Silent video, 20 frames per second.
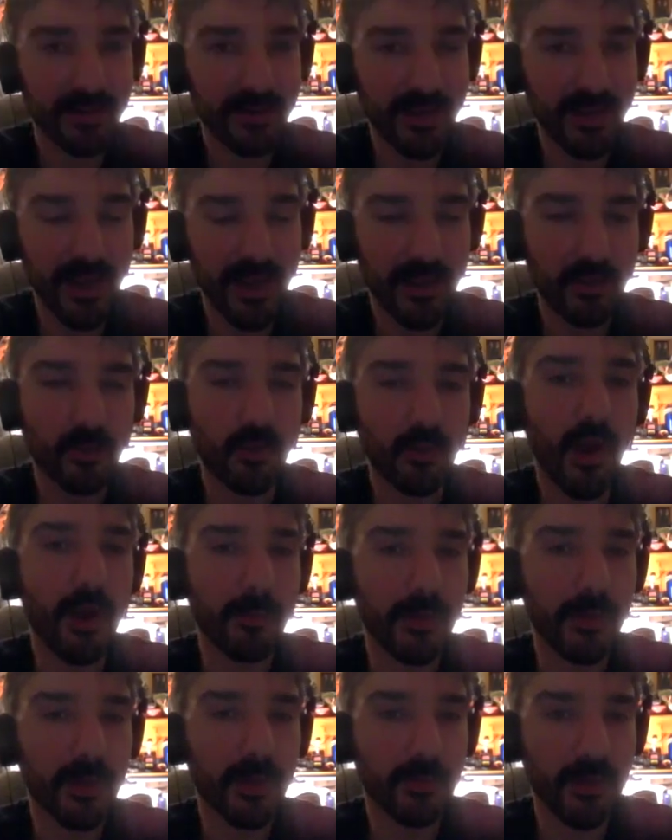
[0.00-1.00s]
the
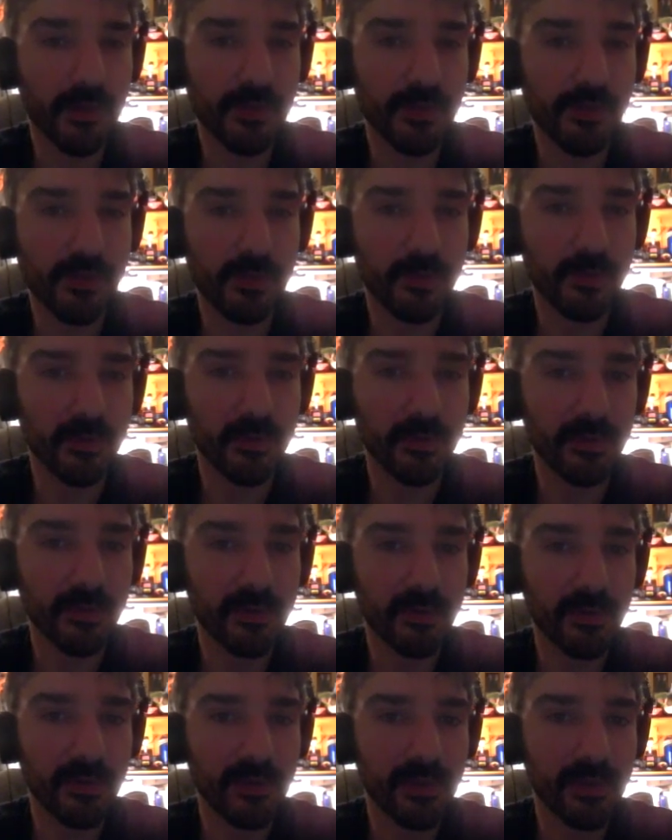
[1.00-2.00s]
anthropic
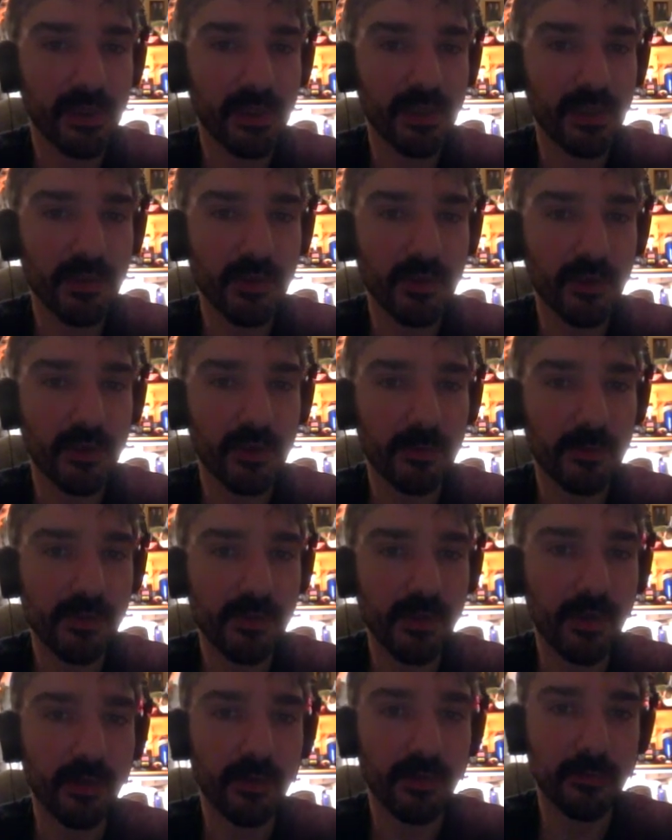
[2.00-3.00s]
principle in
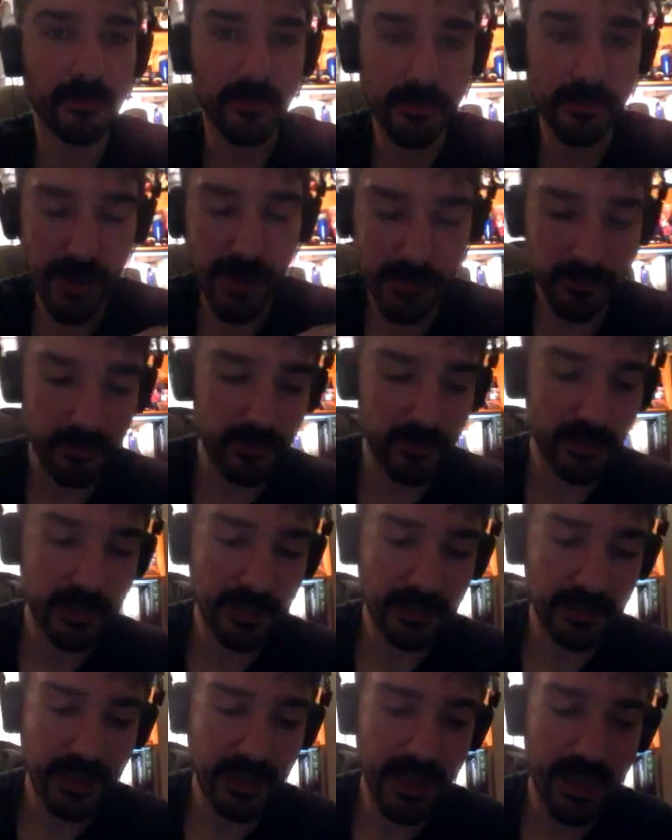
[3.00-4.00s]
terms of
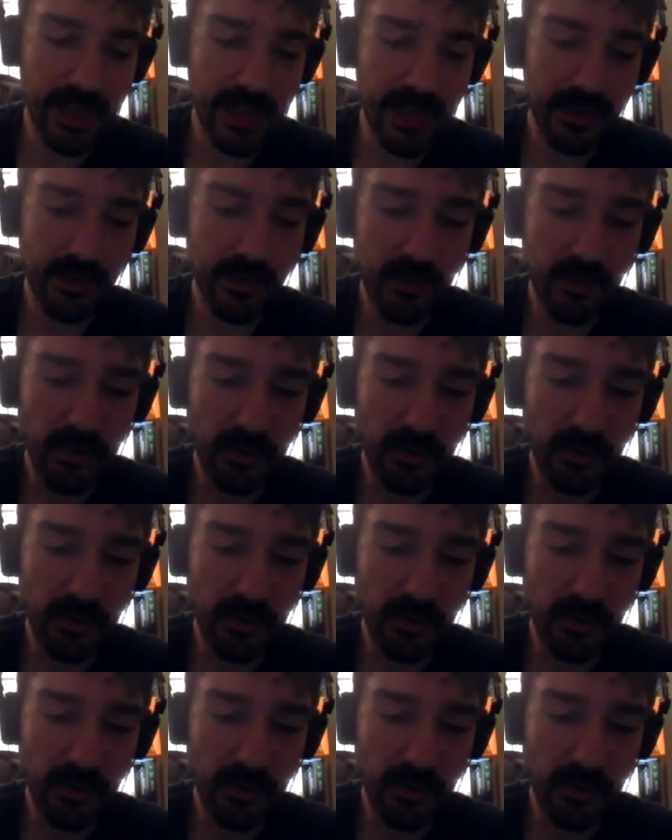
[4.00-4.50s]
remembering that,